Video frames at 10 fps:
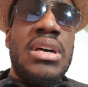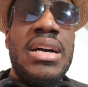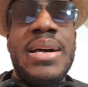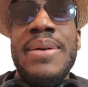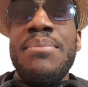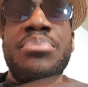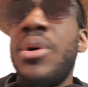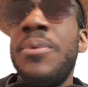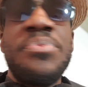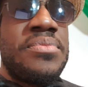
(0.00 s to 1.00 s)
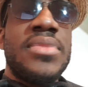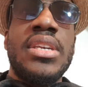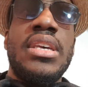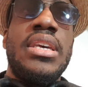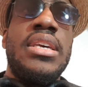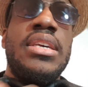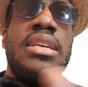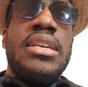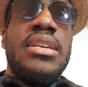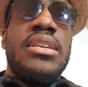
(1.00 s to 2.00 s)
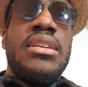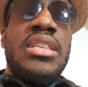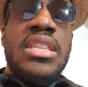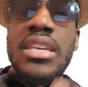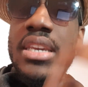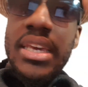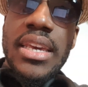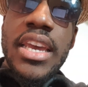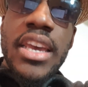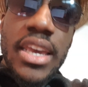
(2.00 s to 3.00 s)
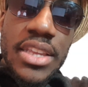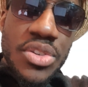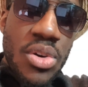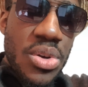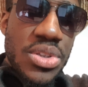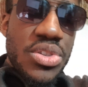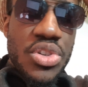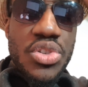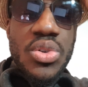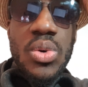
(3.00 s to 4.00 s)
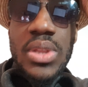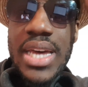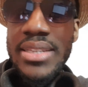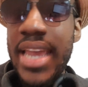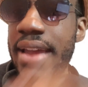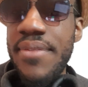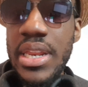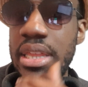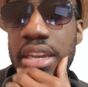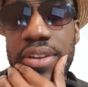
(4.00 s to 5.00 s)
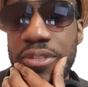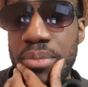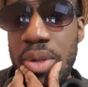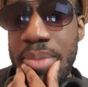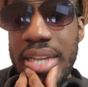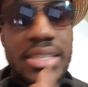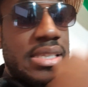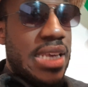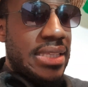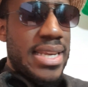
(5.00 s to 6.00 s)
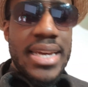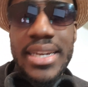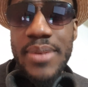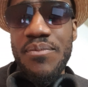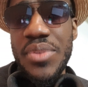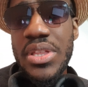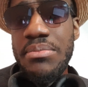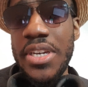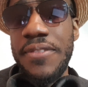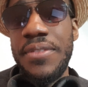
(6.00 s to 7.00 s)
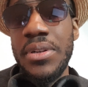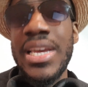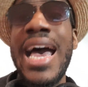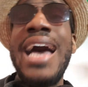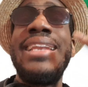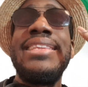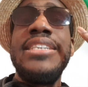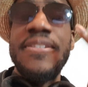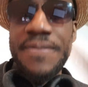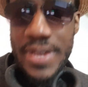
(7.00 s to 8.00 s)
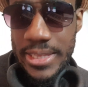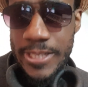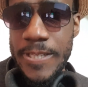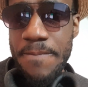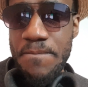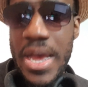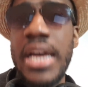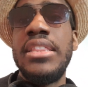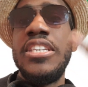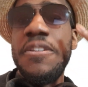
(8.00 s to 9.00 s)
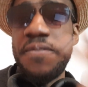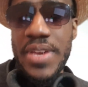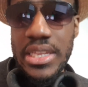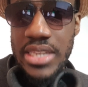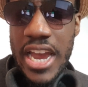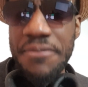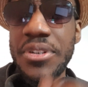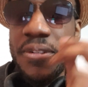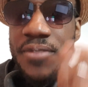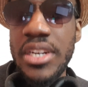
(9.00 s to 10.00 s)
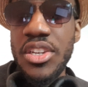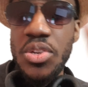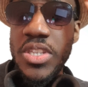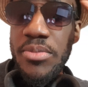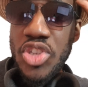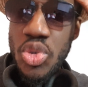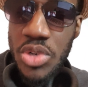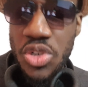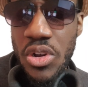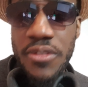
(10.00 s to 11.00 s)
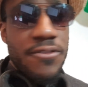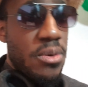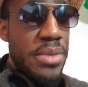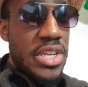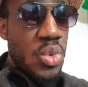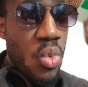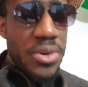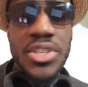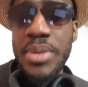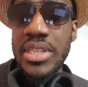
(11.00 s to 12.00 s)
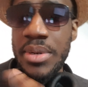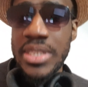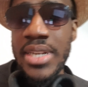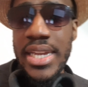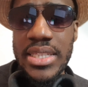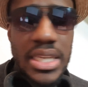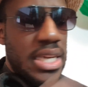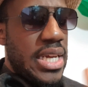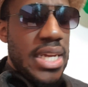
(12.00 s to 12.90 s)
Um, but the, it, it goes to show that everything in football matters: the attack, the midfield, and the defense. And the defense. And for defending, you need to be switched on from minutes one to minutes ninety.